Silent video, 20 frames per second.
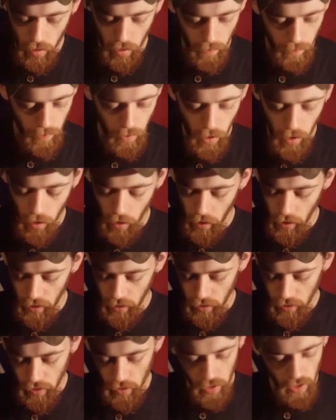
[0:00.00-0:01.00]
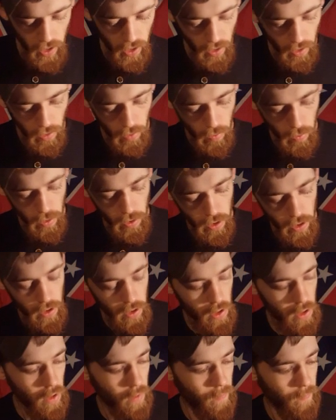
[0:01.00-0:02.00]
So if y'all are out in this neck of the
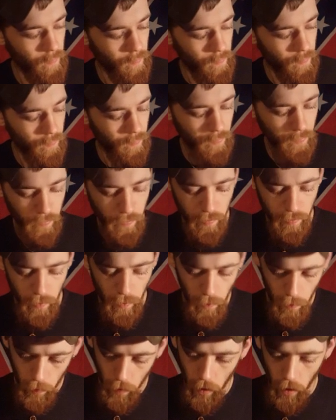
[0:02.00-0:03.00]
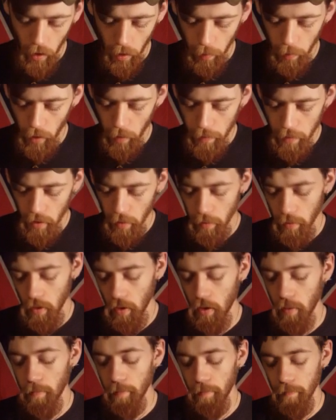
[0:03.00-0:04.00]
woods, look them up
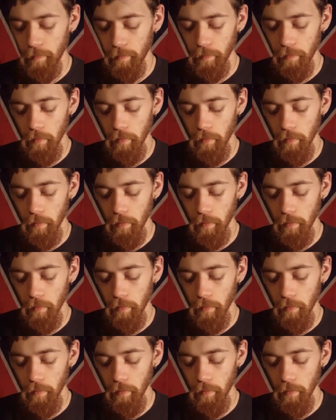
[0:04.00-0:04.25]
sometime.